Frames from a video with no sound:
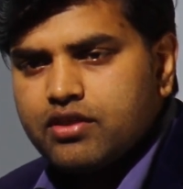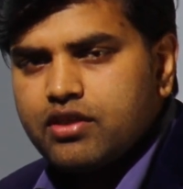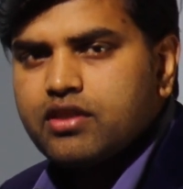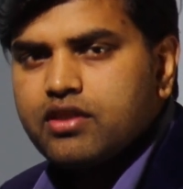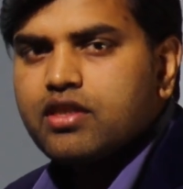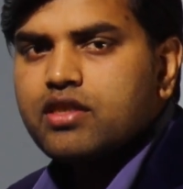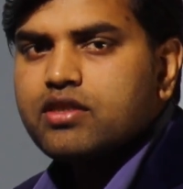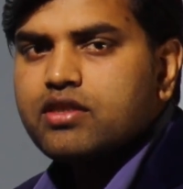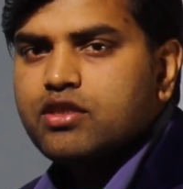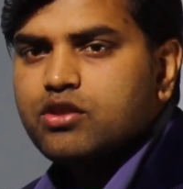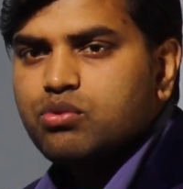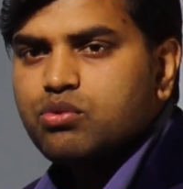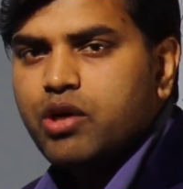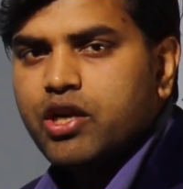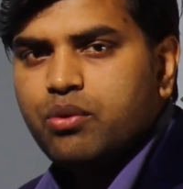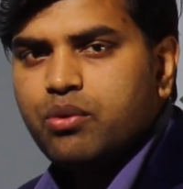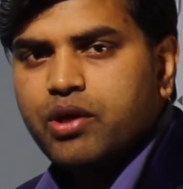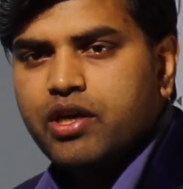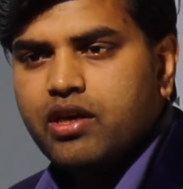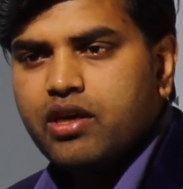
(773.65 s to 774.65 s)
synthesis
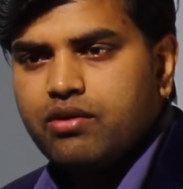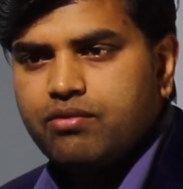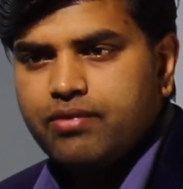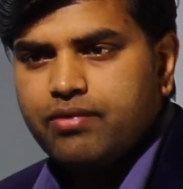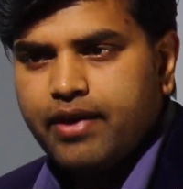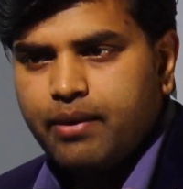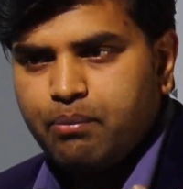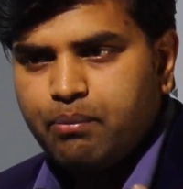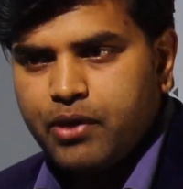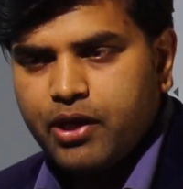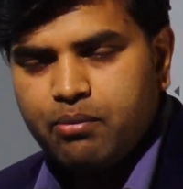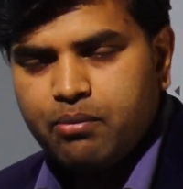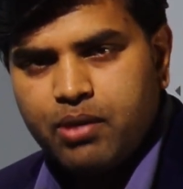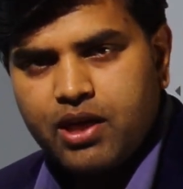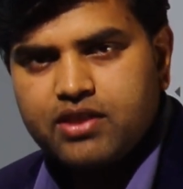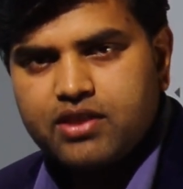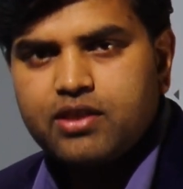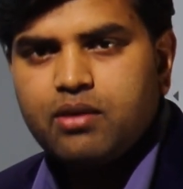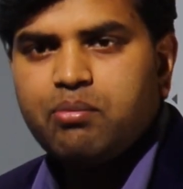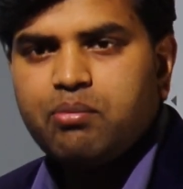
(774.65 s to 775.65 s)
when we give a
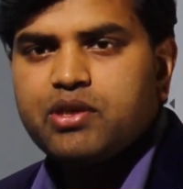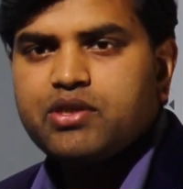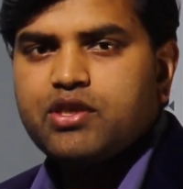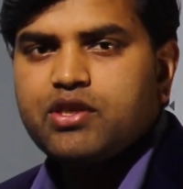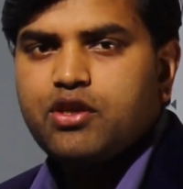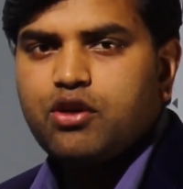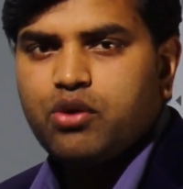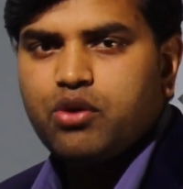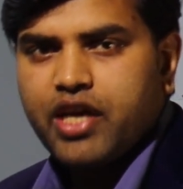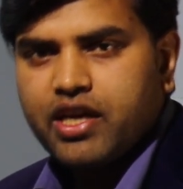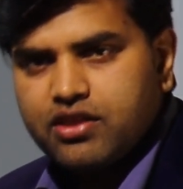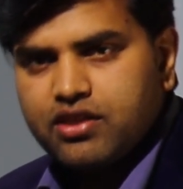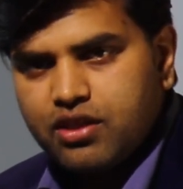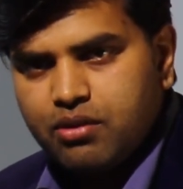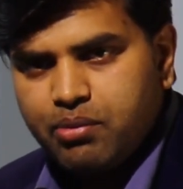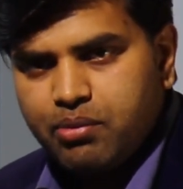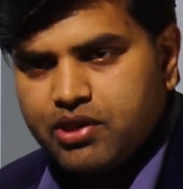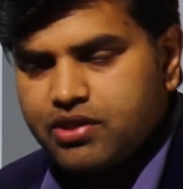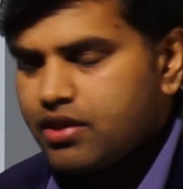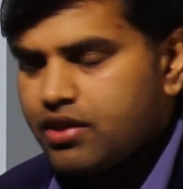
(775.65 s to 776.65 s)
aplasia patient or
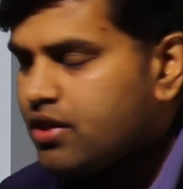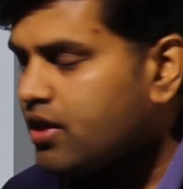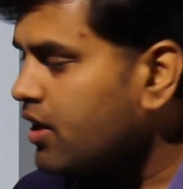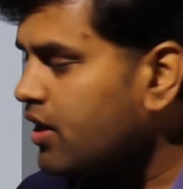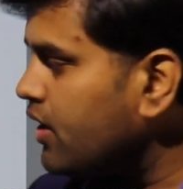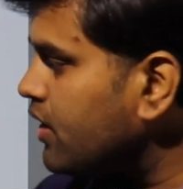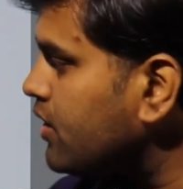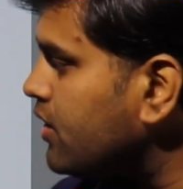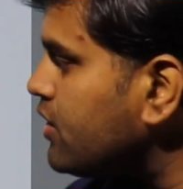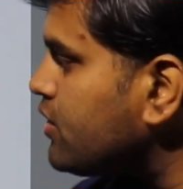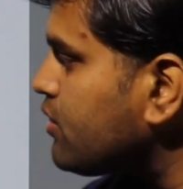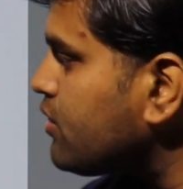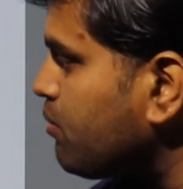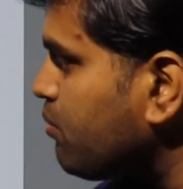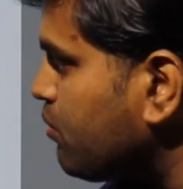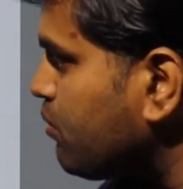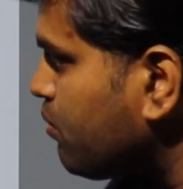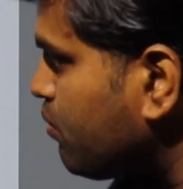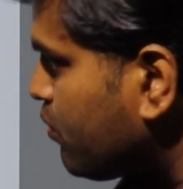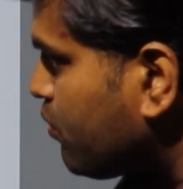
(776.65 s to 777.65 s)
cancer patient this um,